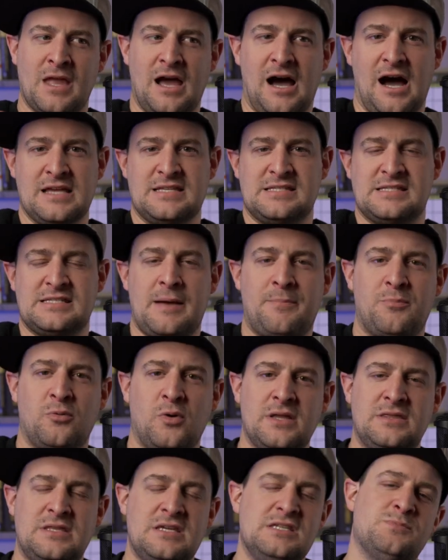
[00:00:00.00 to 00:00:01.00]
I
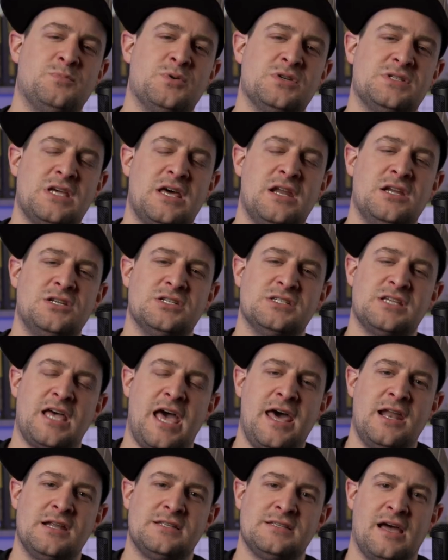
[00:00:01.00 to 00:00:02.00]
separate these percentages
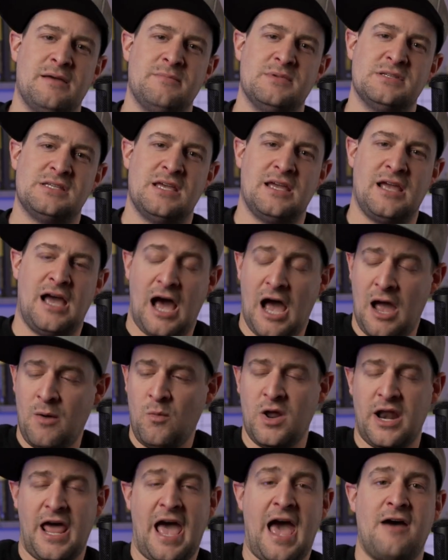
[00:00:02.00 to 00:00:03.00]
ahead of time to say, I
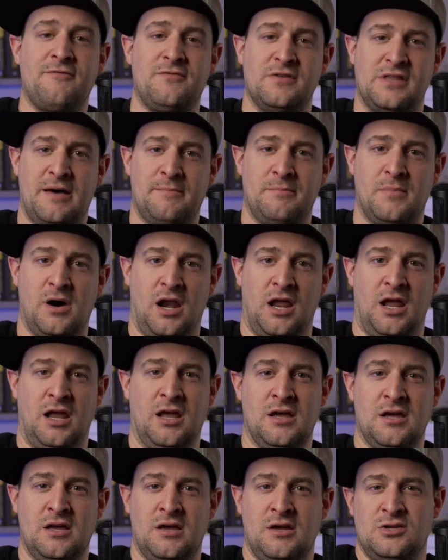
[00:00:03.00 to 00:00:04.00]
want half of that money.